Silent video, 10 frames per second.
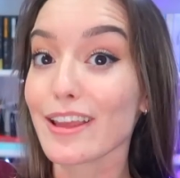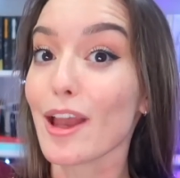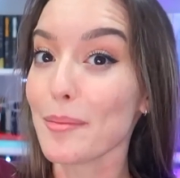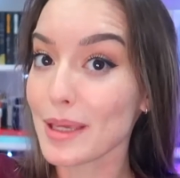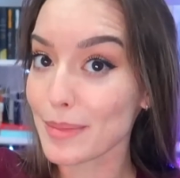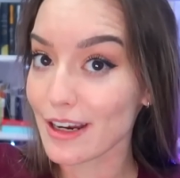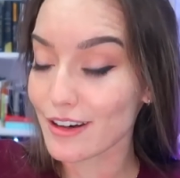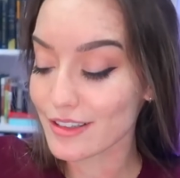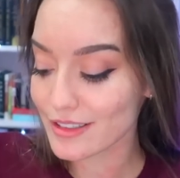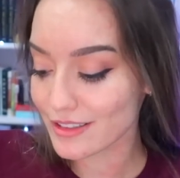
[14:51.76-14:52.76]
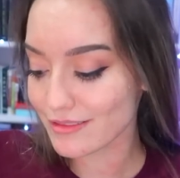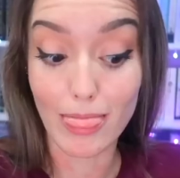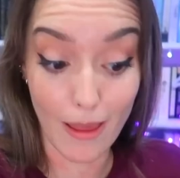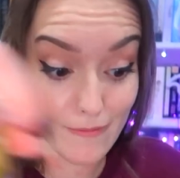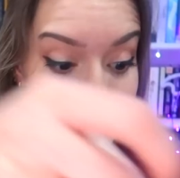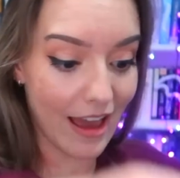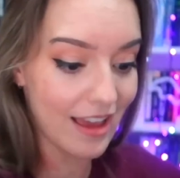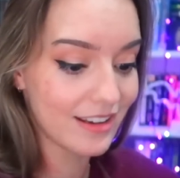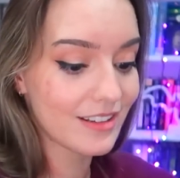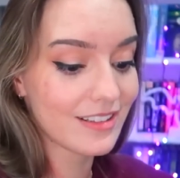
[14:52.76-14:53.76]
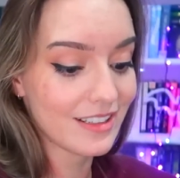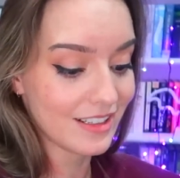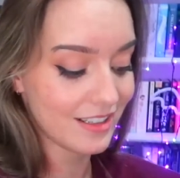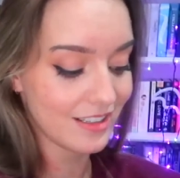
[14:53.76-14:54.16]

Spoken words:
gummy bears. Love that.